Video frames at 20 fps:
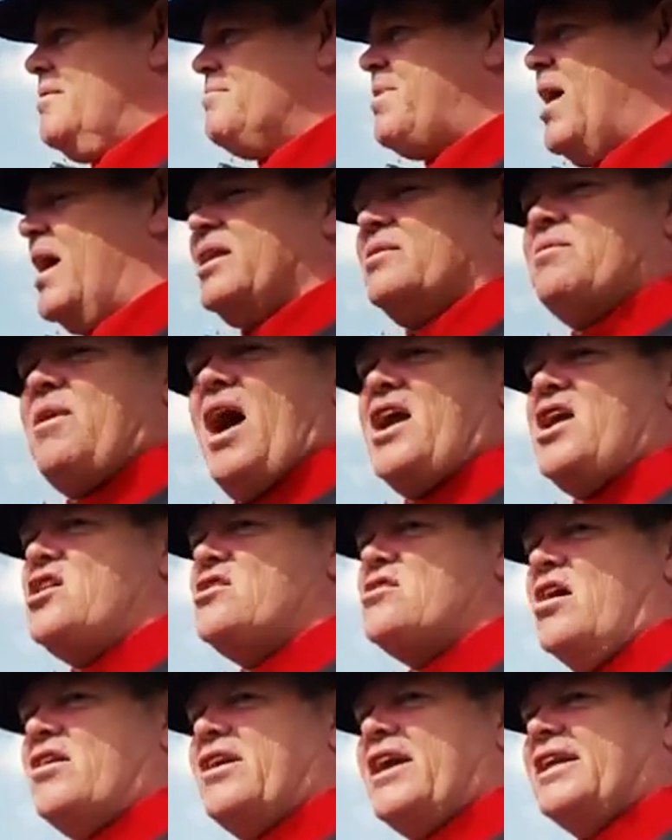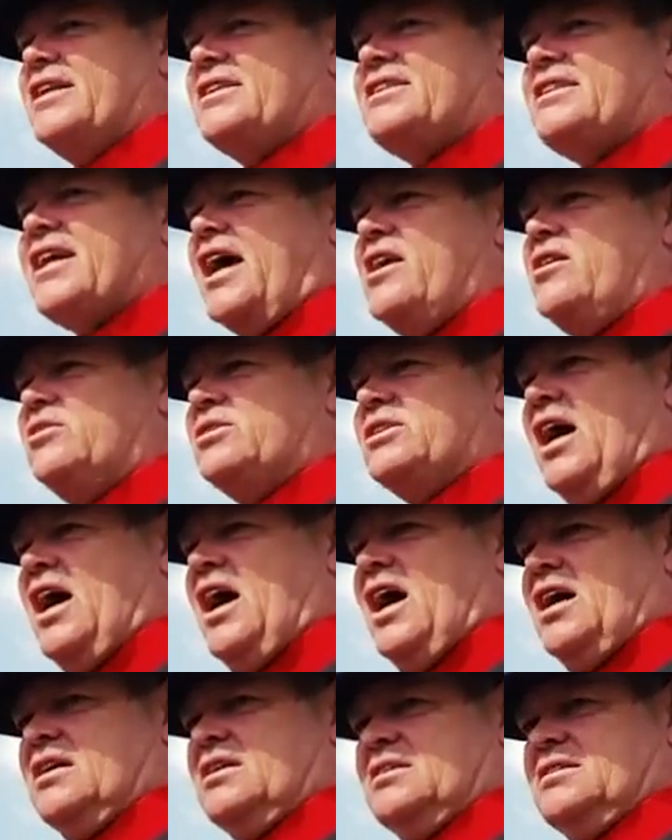By the way, you don't get to say who's
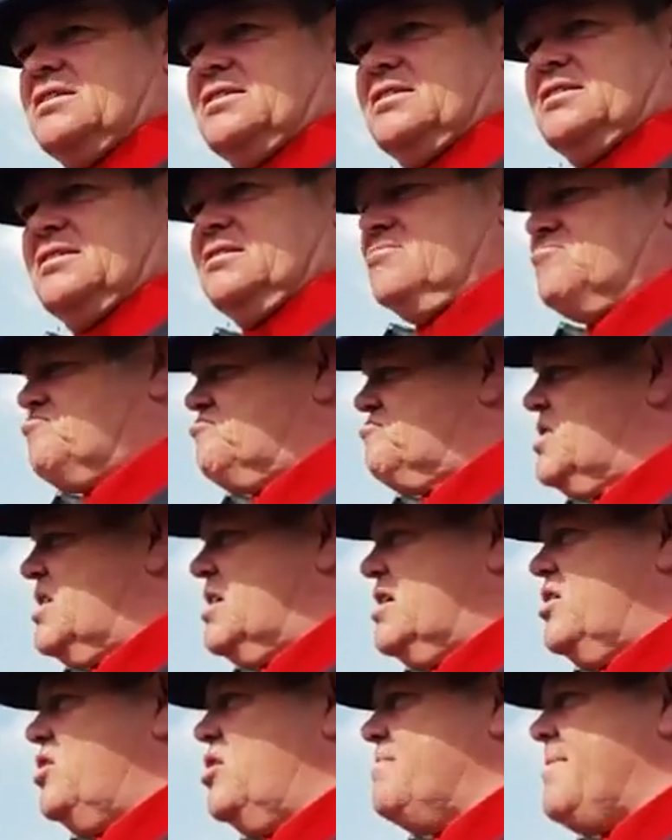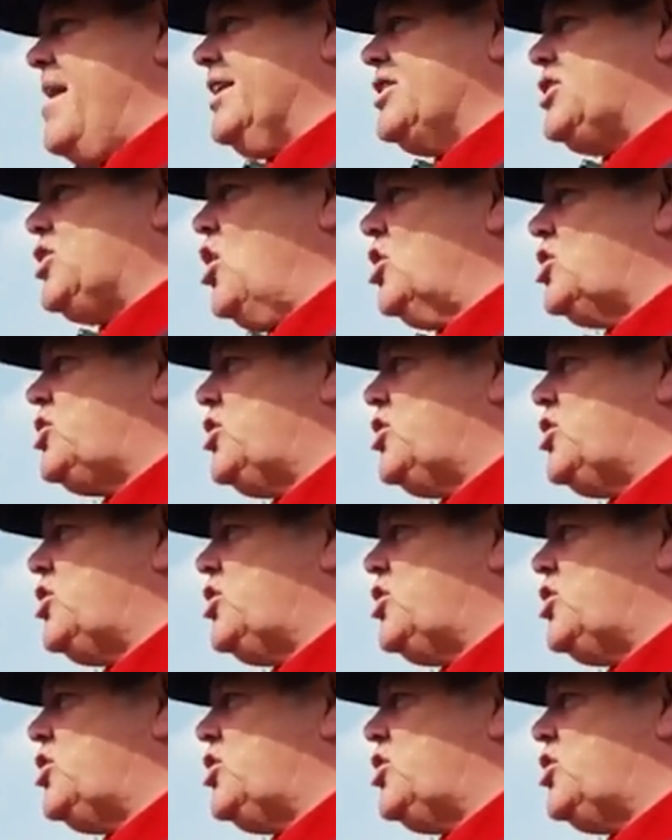are. You made your